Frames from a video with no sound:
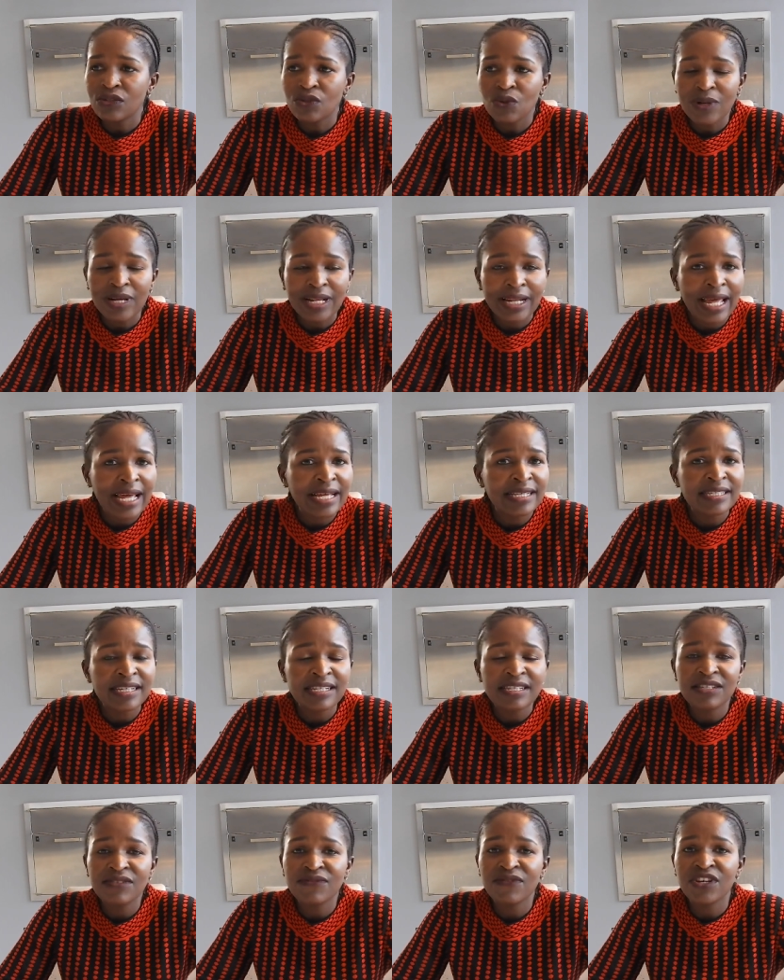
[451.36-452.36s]
So client
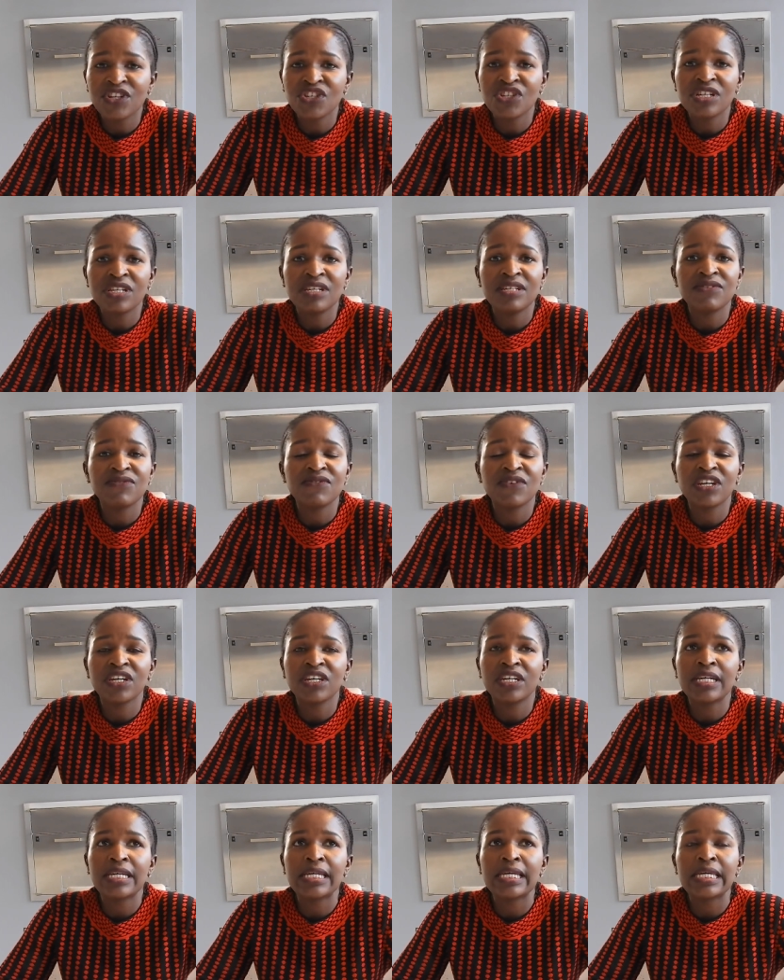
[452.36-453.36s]
satisfaction is
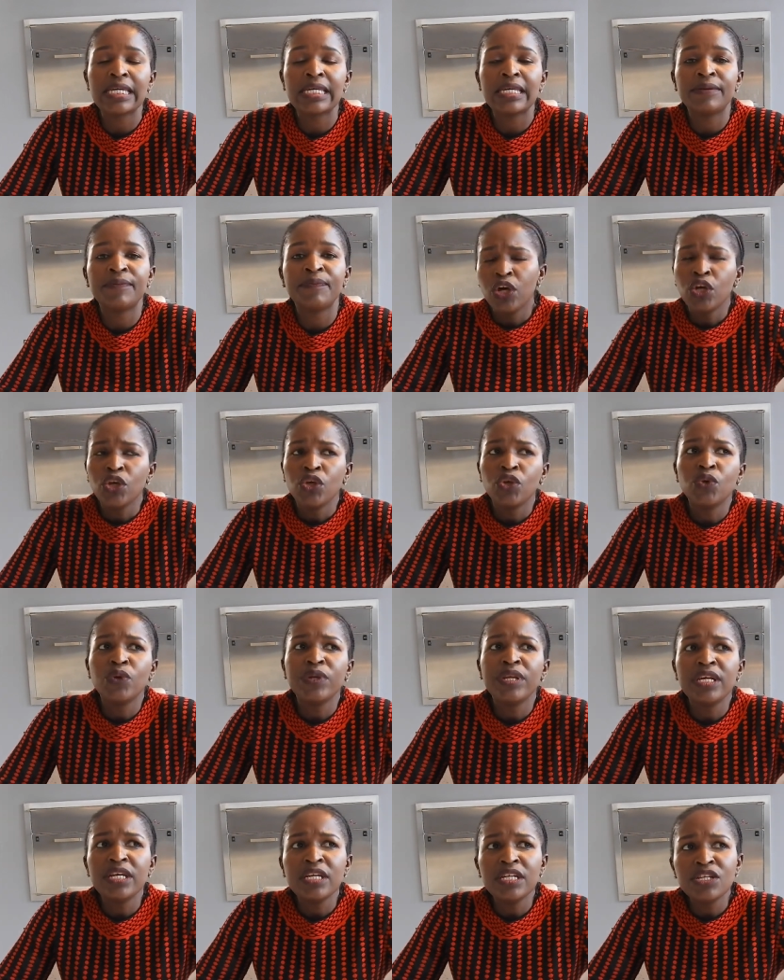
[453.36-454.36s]
very key.
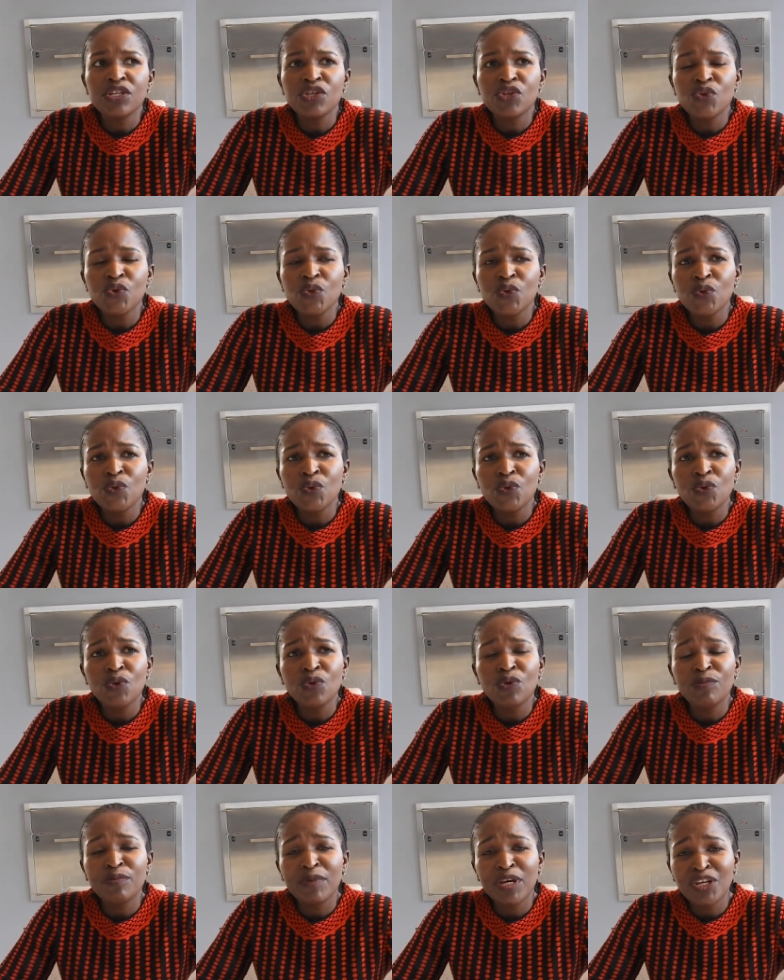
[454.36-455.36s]
You need
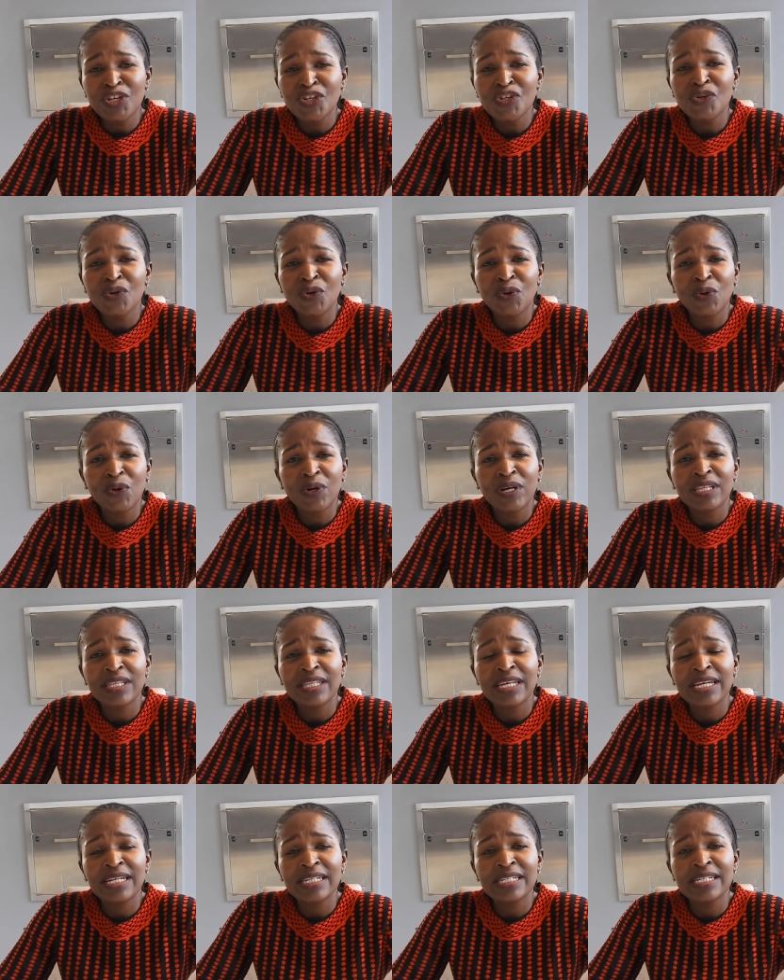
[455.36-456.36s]
to make sure
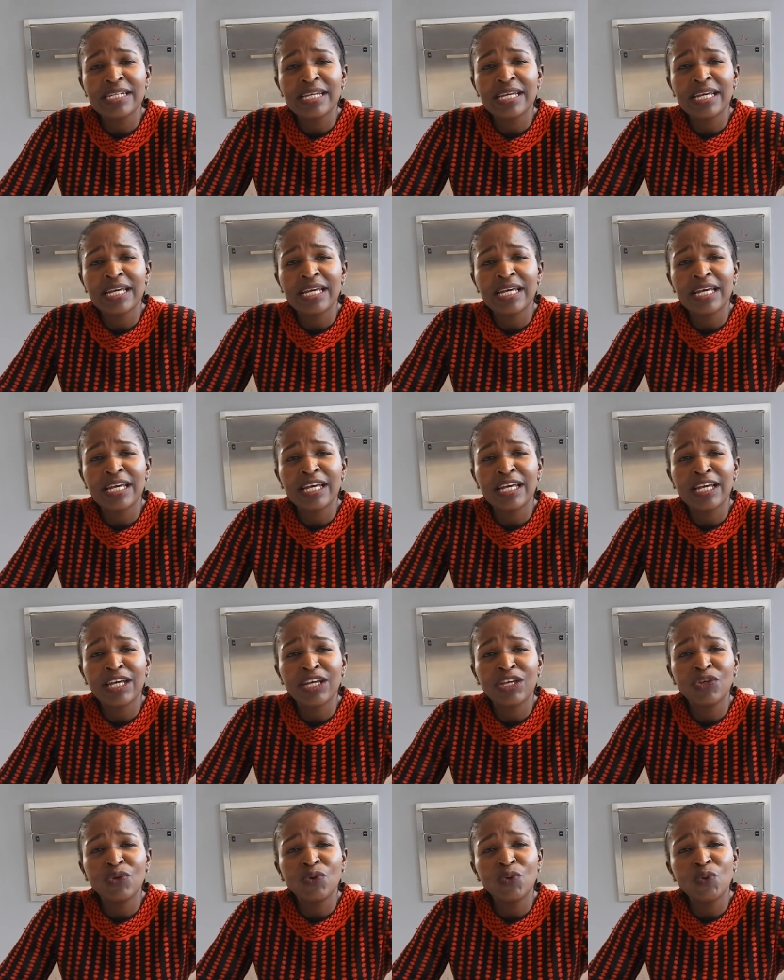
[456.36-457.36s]
that
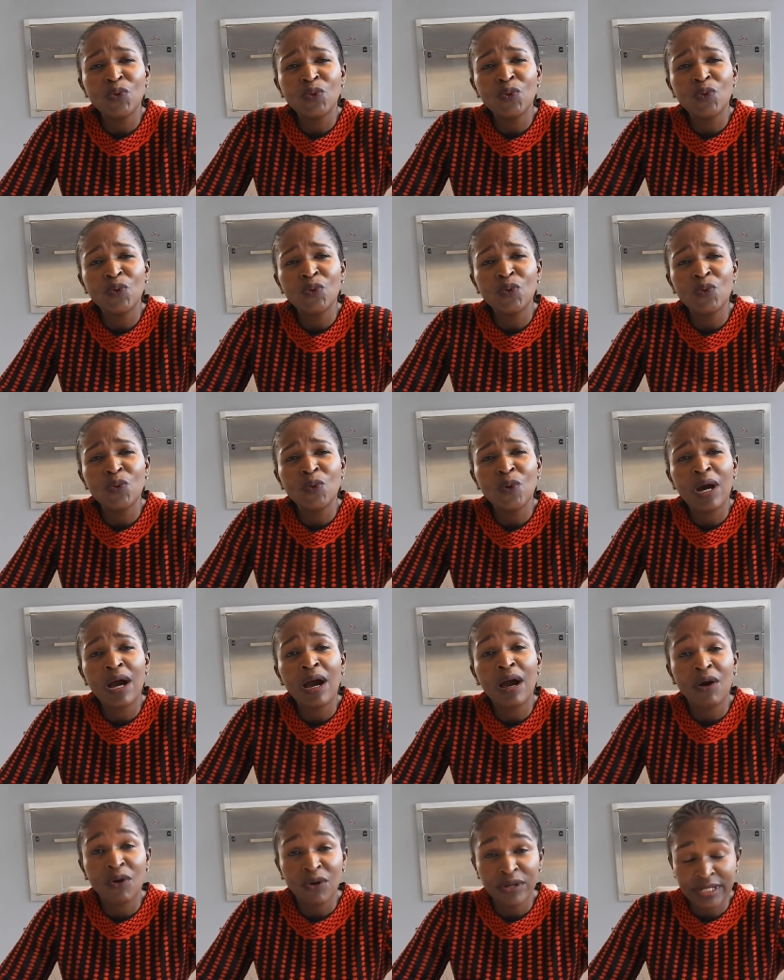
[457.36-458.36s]
uh, you
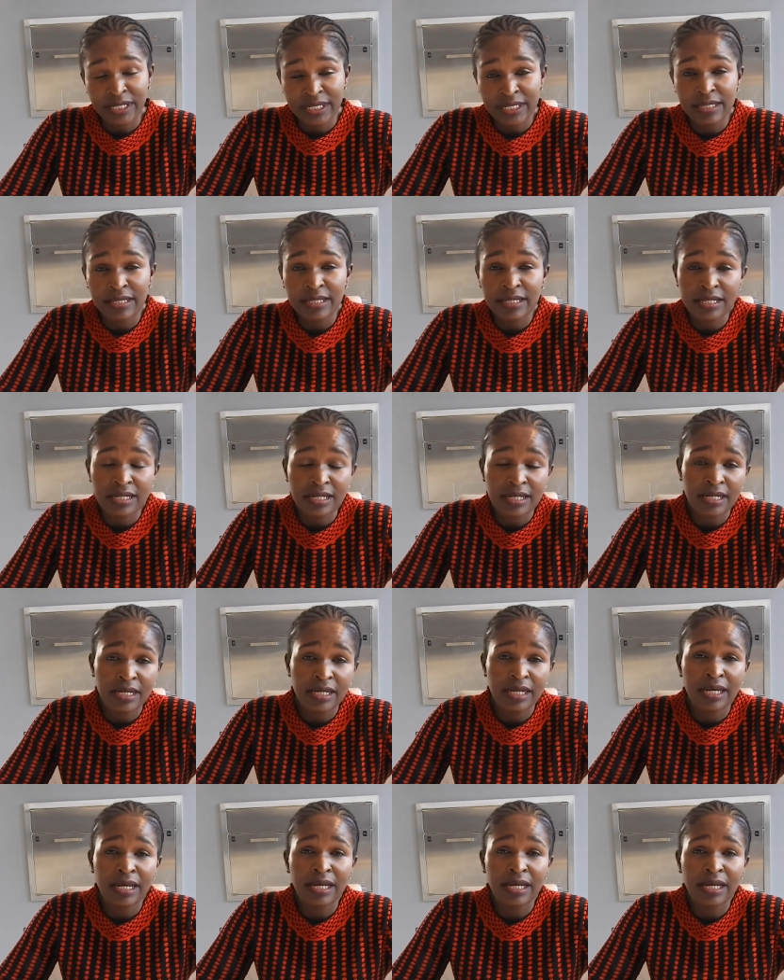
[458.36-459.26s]
are honest.